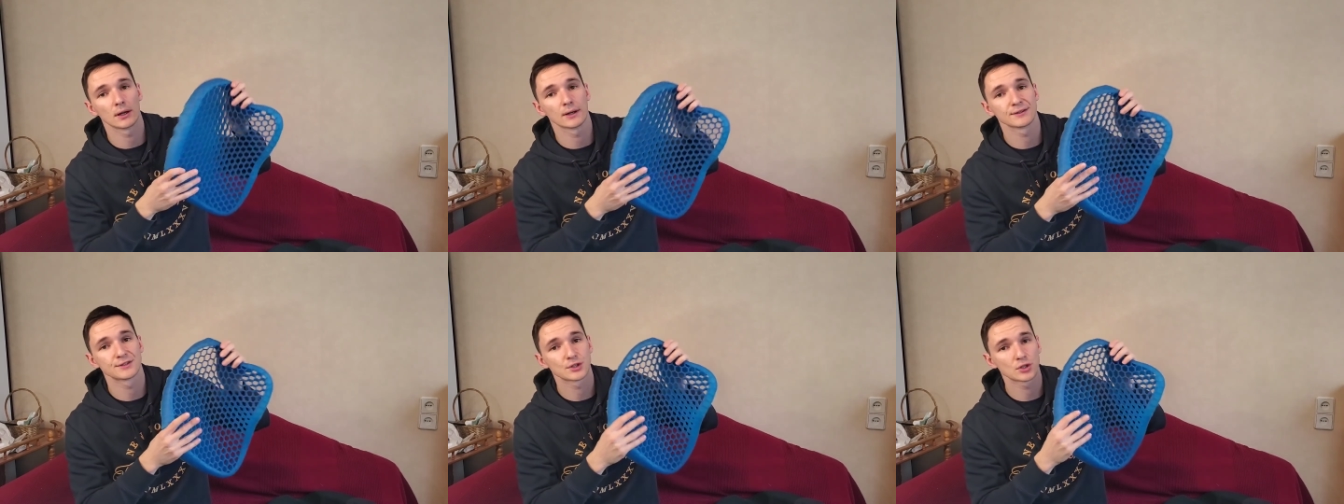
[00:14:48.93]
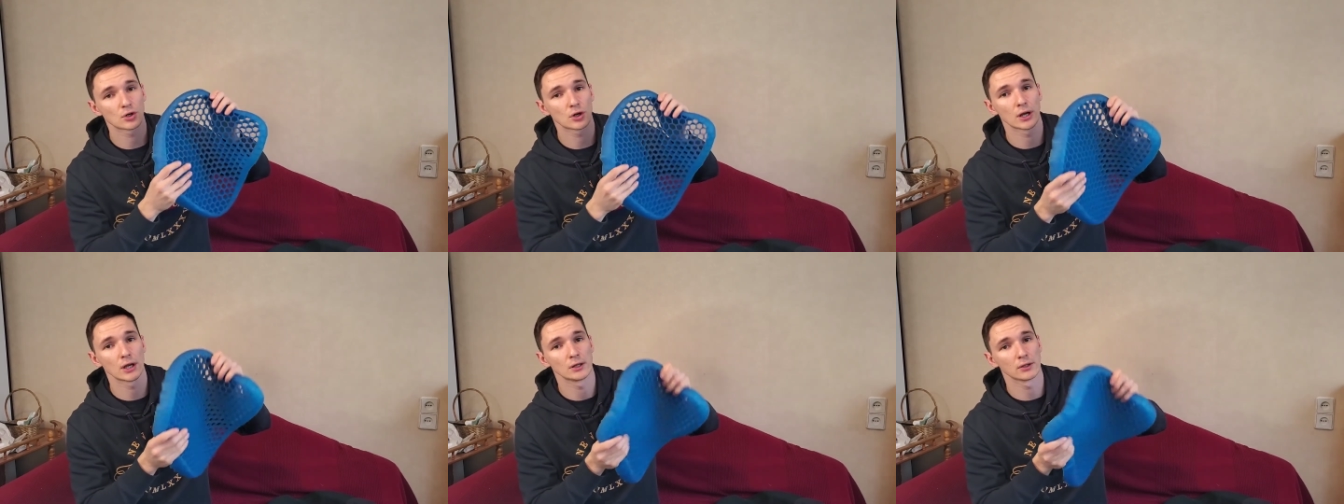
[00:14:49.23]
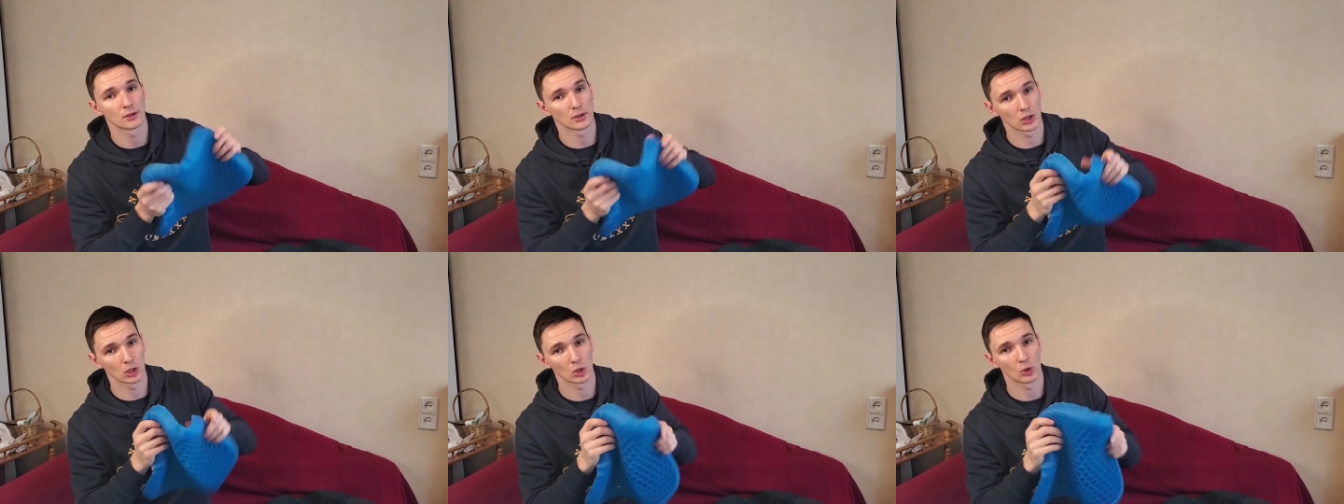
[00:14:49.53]
strain
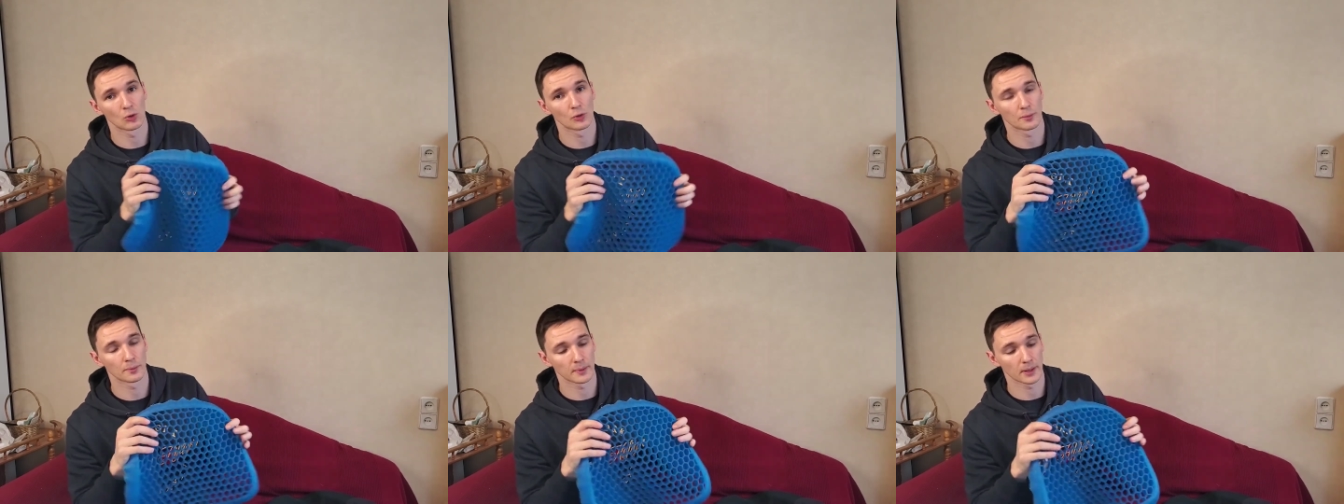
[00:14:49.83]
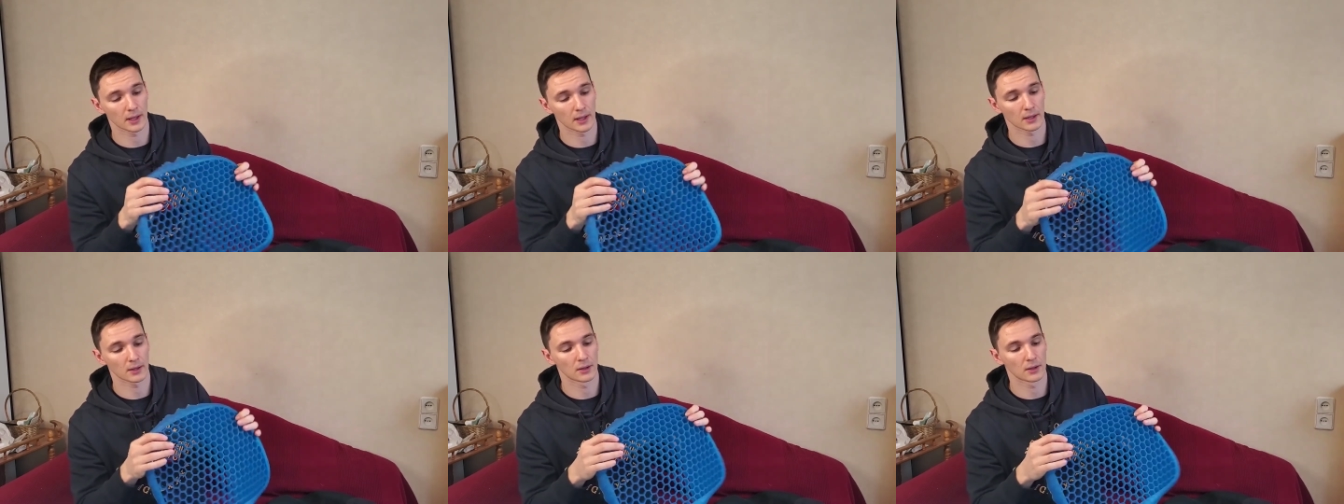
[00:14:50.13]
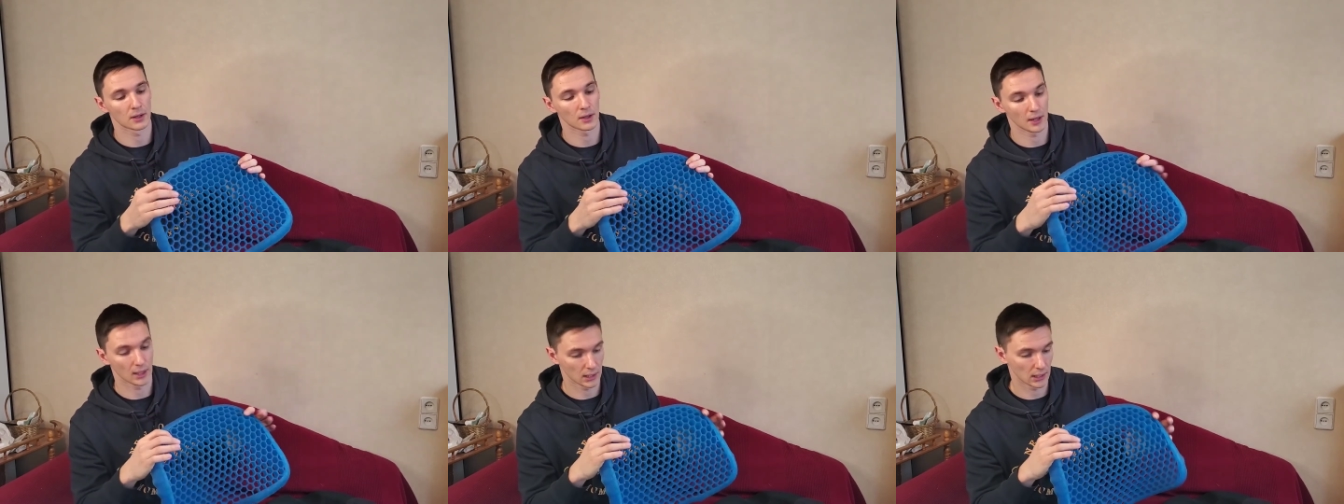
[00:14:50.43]
in the lower back
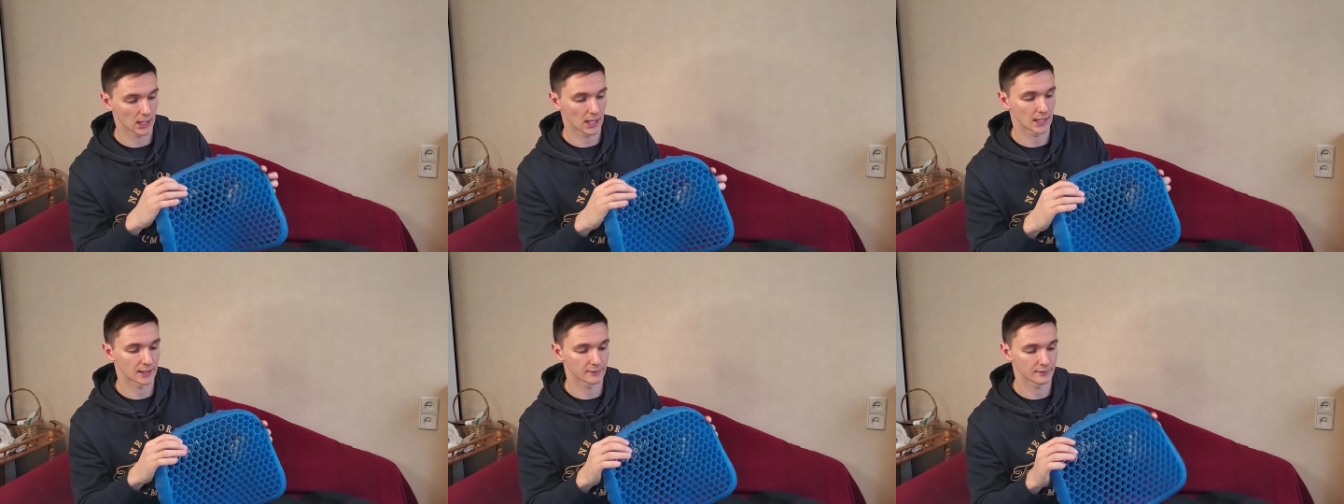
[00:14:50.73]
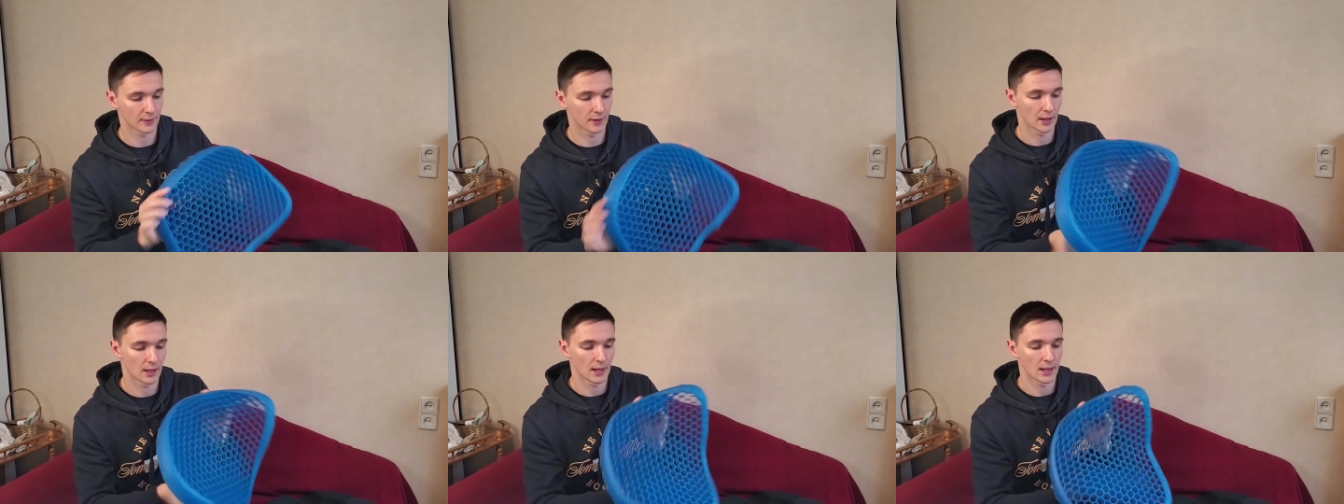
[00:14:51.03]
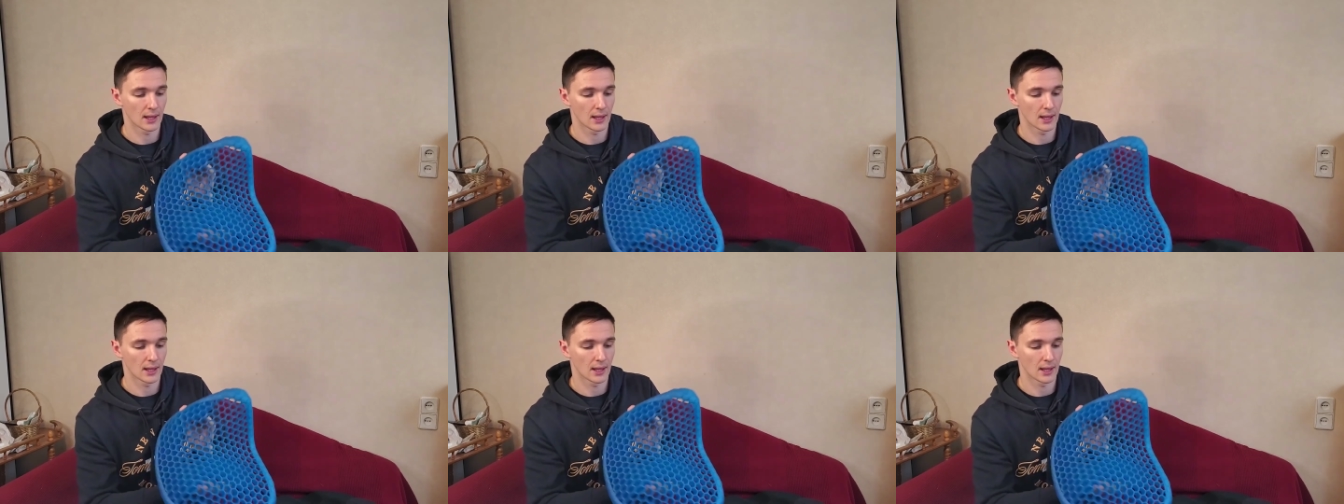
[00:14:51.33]
a lot